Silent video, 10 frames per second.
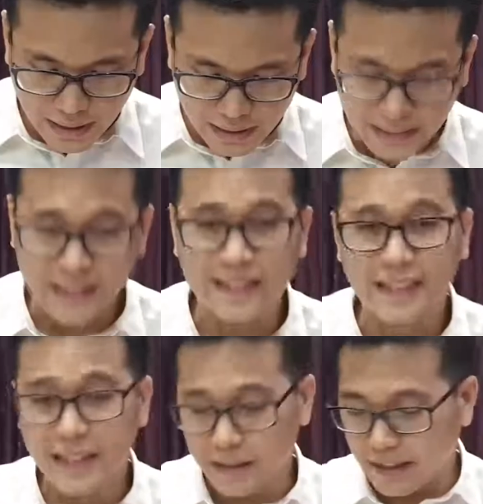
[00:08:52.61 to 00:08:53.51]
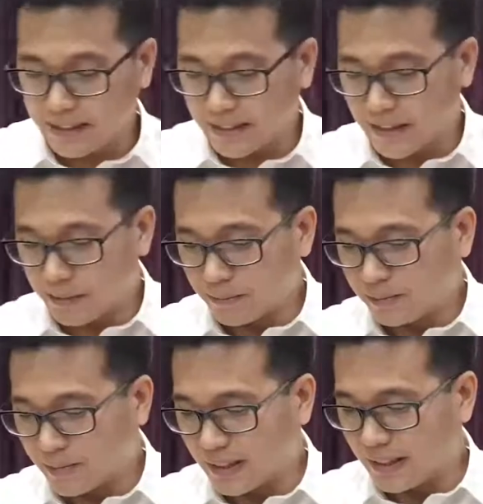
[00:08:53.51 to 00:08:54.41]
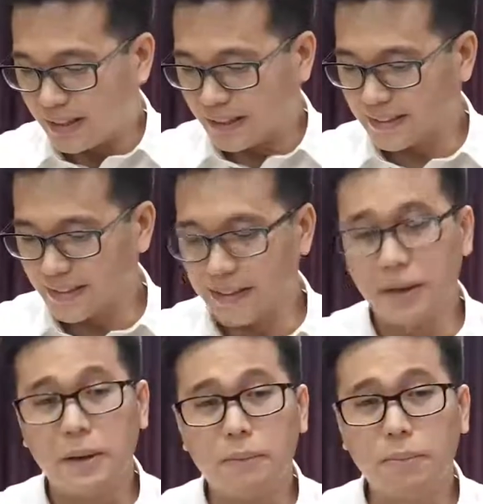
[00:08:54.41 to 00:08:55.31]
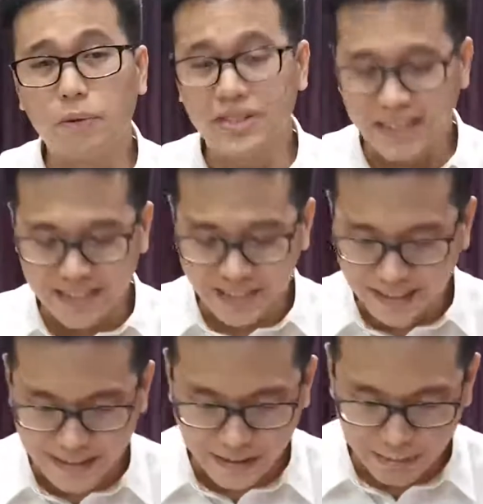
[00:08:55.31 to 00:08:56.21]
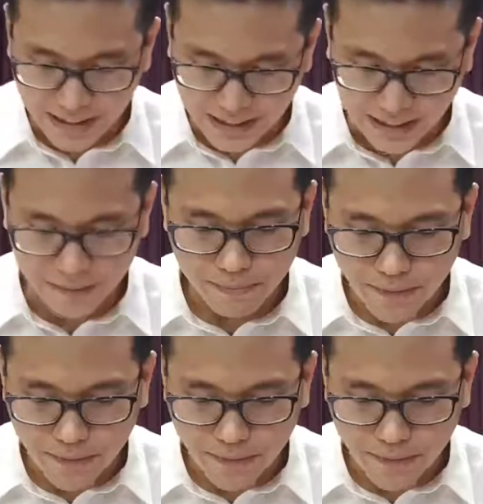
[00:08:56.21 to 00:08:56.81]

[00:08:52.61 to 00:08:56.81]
This is again, as um, said, Moses speaking.